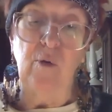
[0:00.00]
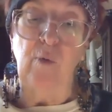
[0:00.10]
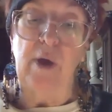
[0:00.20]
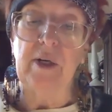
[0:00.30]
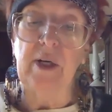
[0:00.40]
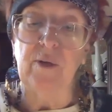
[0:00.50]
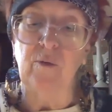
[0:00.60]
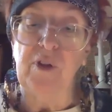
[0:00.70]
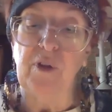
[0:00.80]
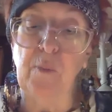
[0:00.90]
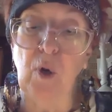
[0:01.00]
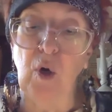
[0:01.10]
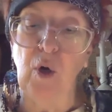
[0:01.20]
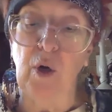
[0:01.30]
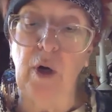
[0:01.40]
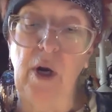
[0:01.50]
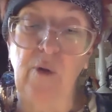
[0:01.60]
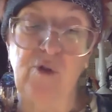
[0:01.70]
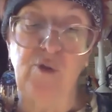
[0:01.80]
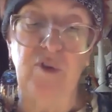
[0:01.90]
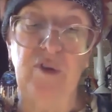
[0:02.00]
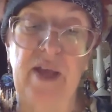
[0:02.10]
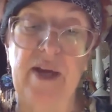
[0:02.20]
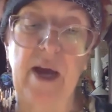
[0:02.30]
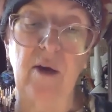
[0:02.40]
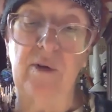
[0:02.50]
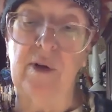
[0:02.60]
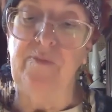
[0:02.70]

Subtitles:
redolent with myrrh, which was led out